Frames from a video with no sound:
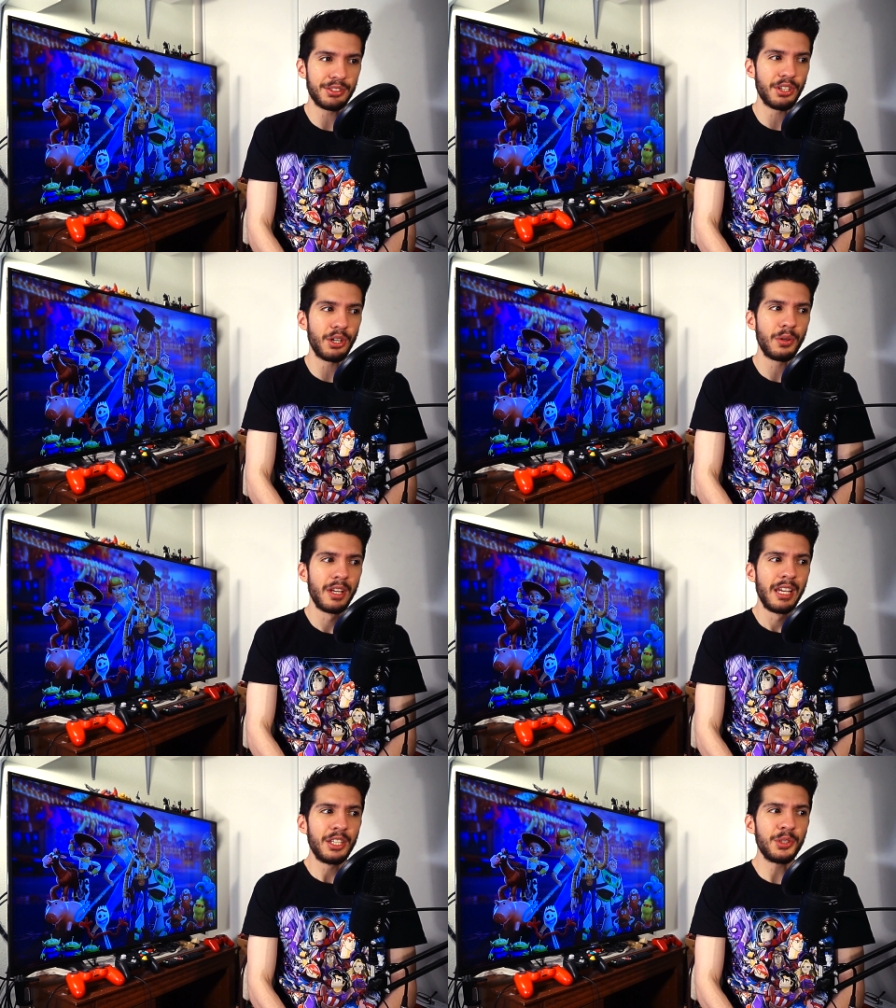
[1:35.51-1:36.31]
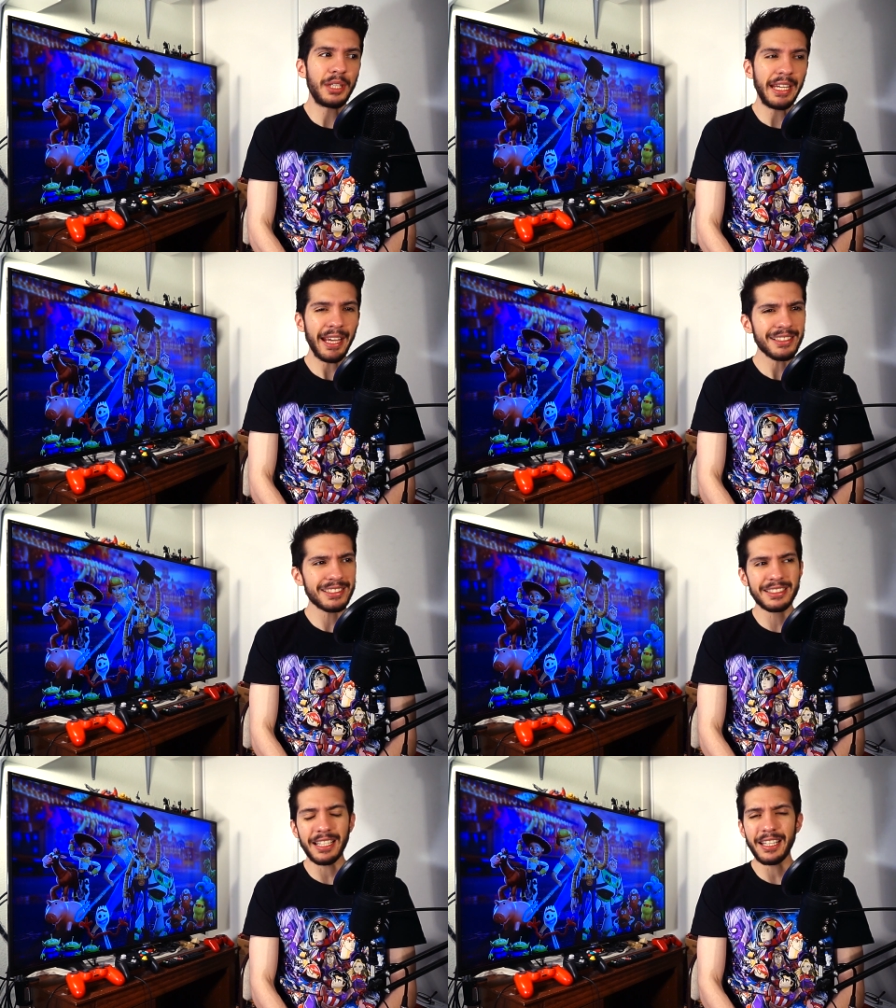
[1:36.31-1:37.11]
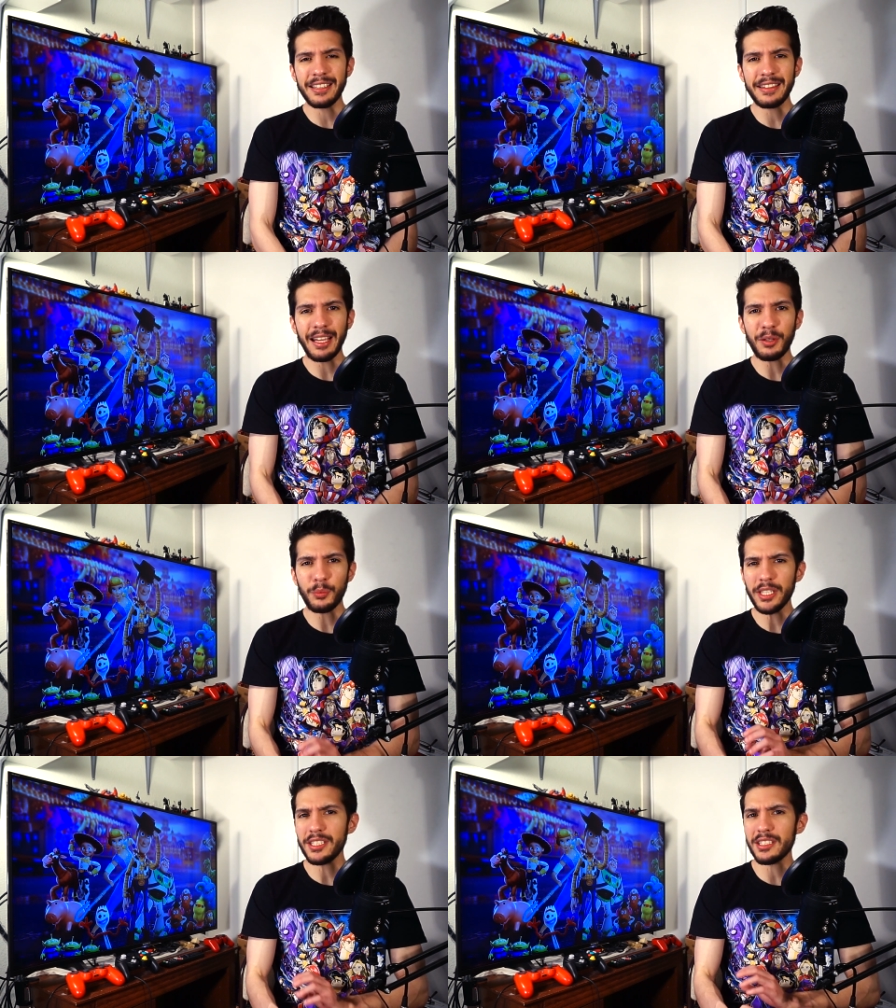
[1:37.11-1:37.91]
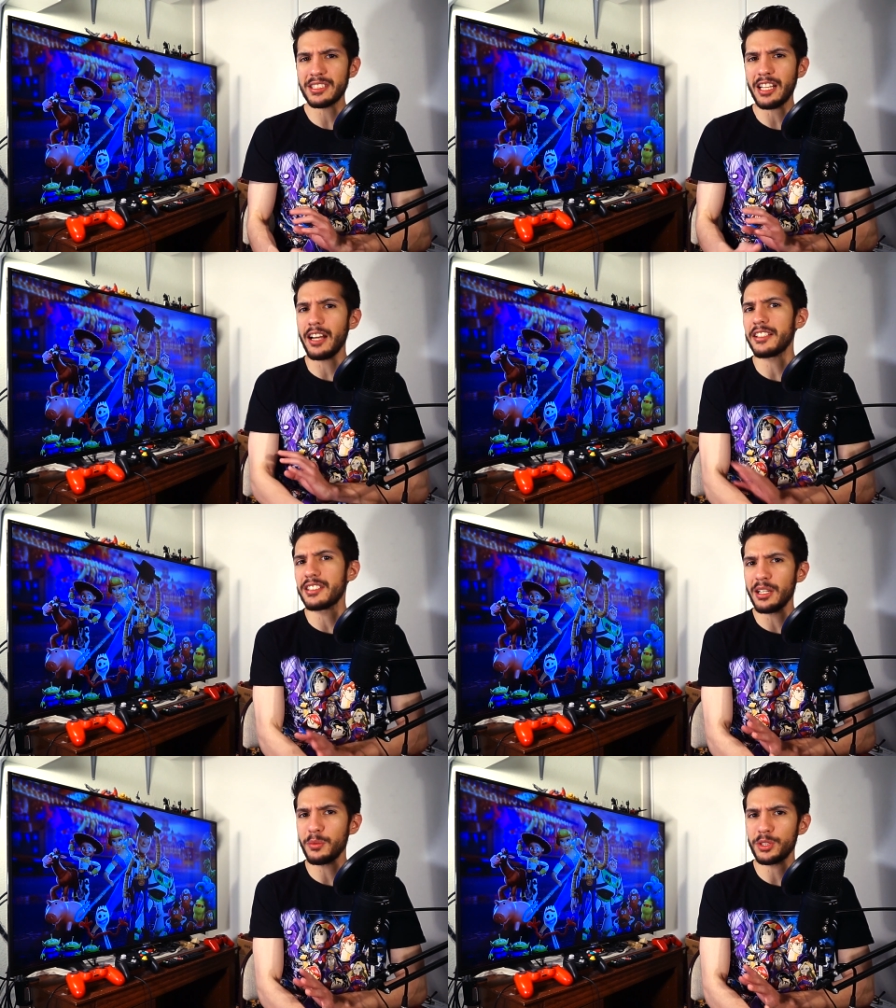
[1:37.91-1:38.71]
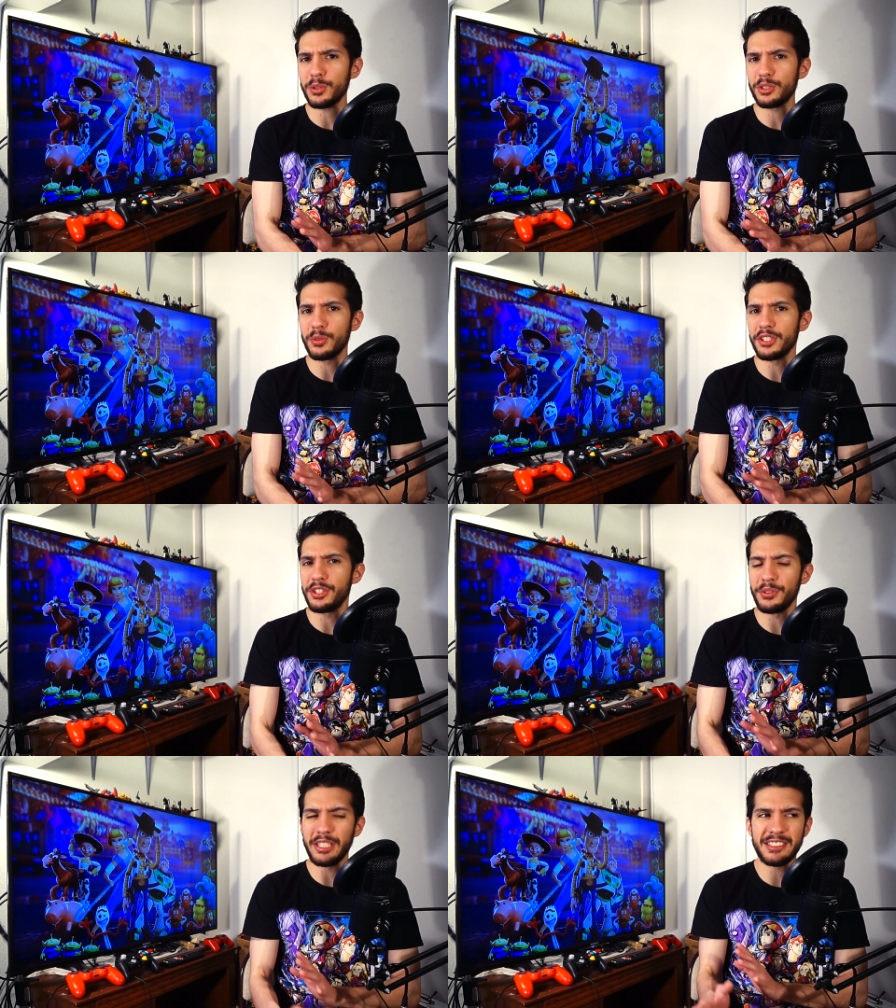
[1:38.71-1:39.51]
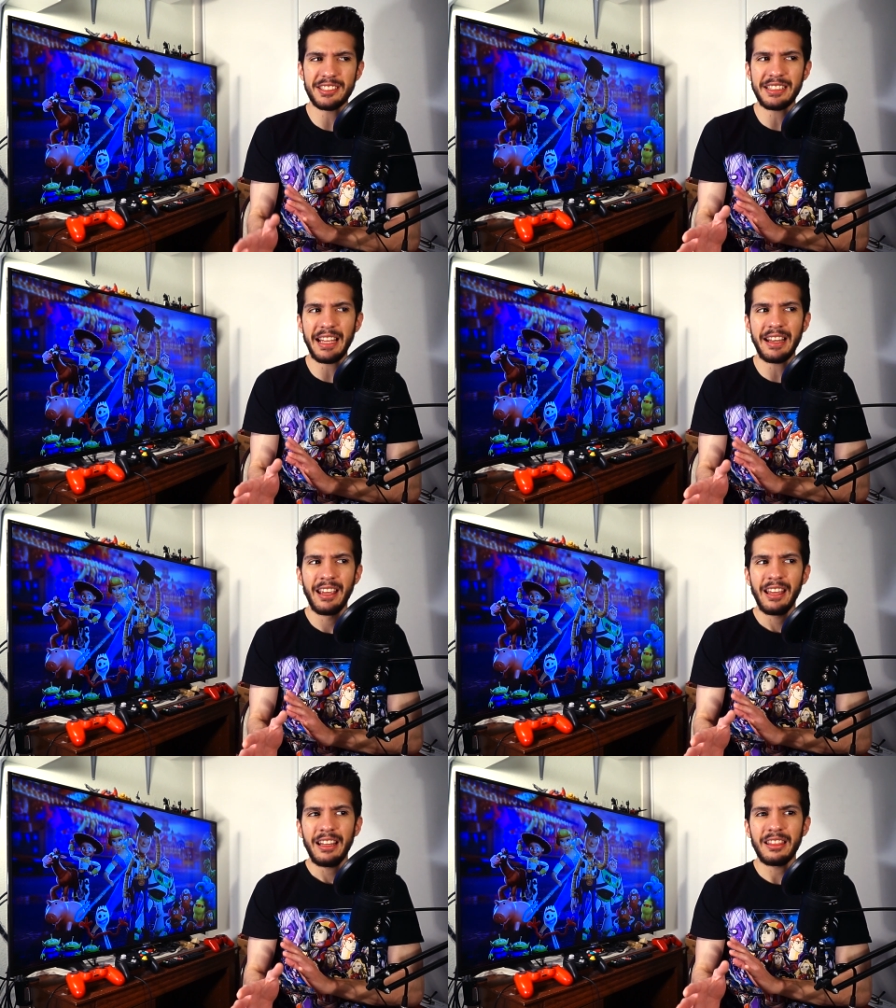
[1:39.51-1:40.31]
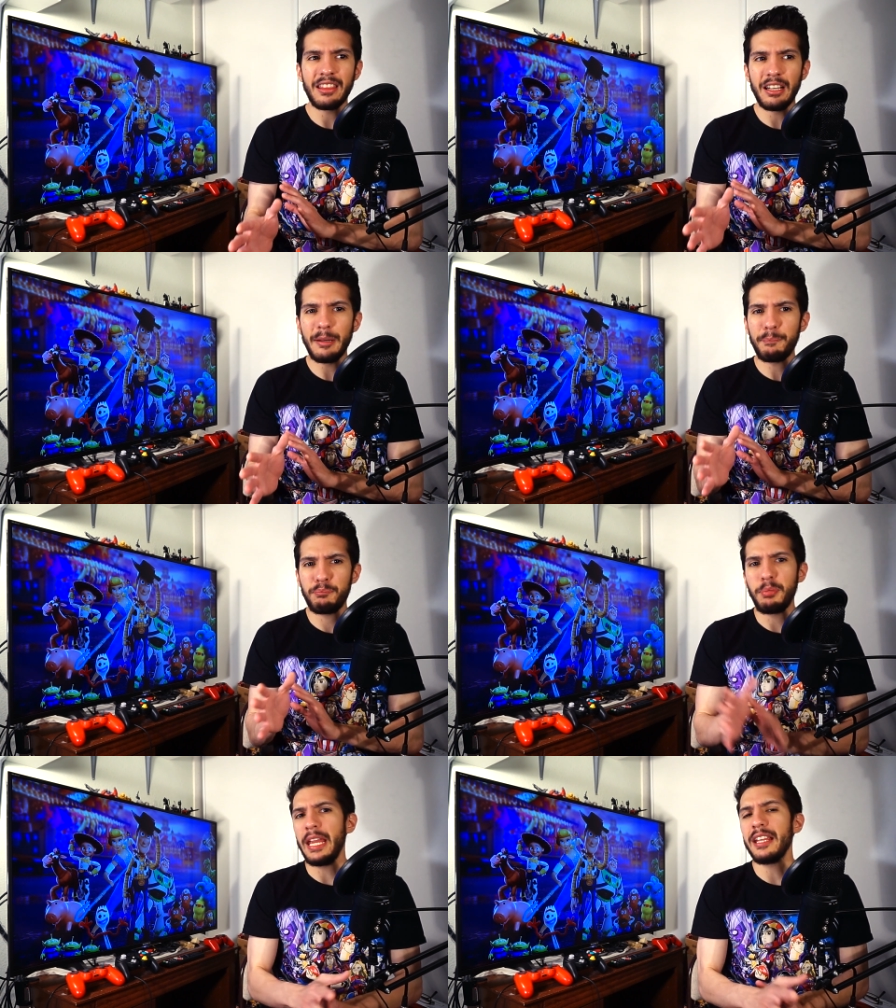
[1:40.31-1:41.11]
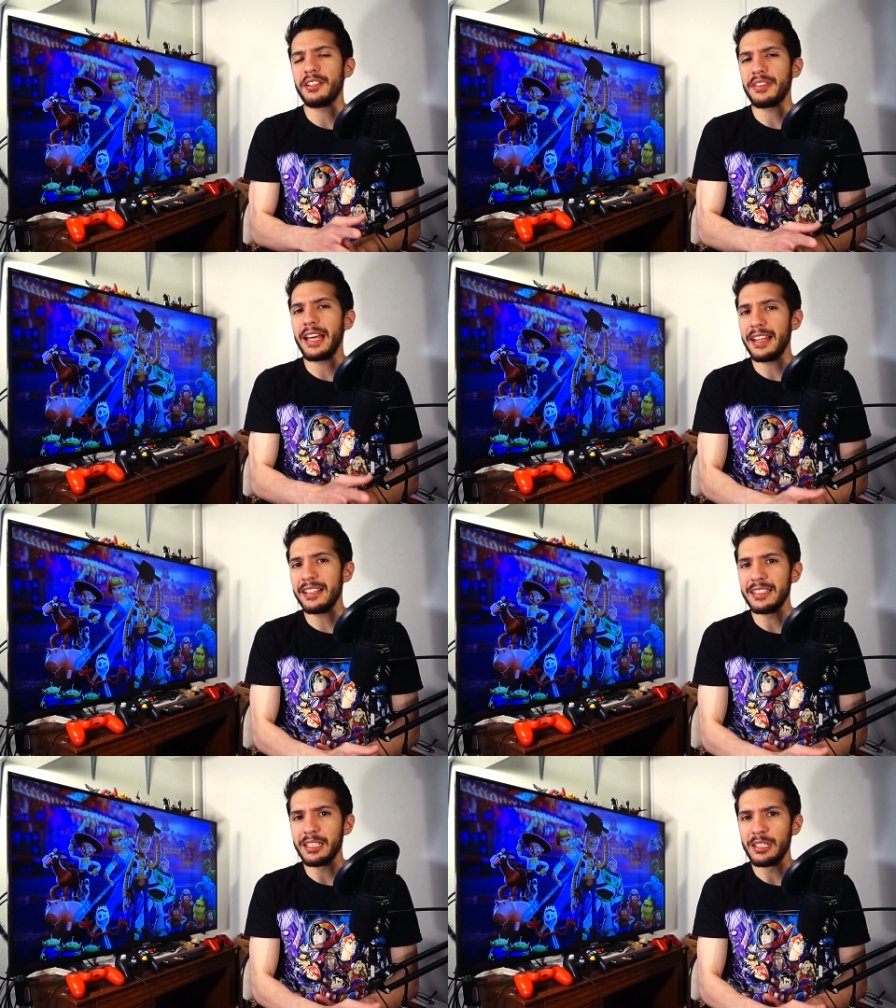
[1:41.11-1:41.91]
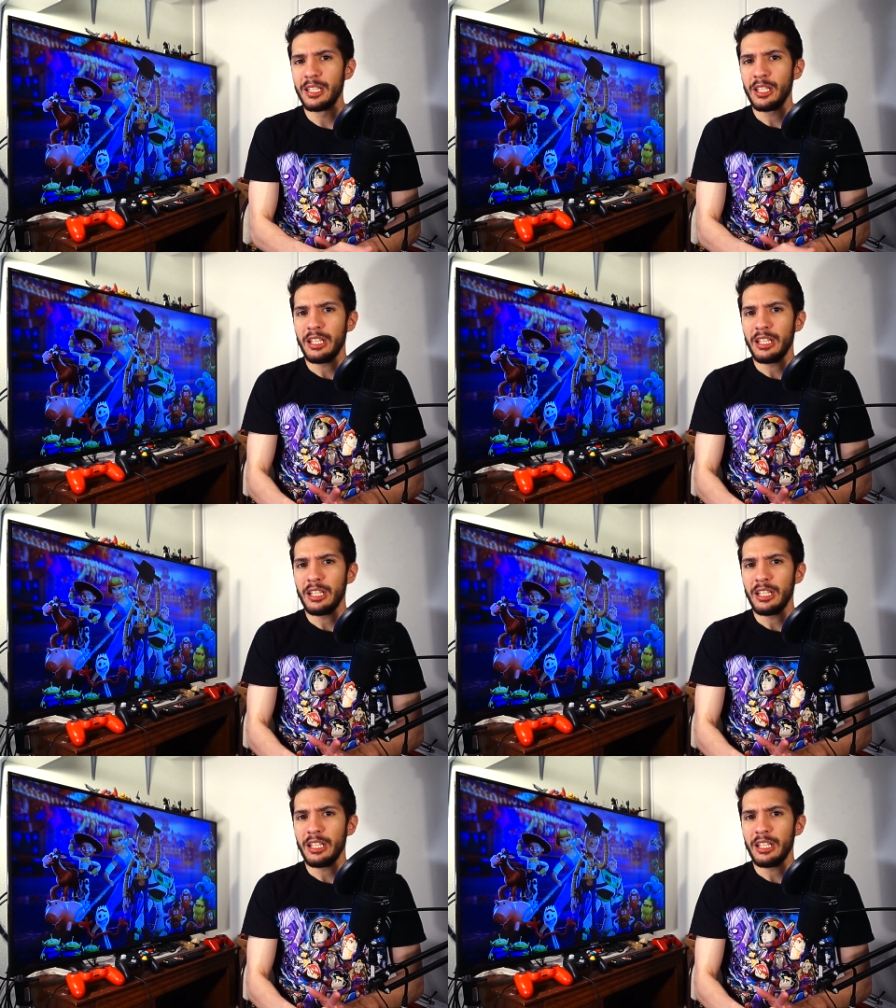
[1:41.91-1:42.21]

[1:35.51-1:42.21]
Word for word: So you can't say that we just got done with Toy Story three. It's just that the pain of that ending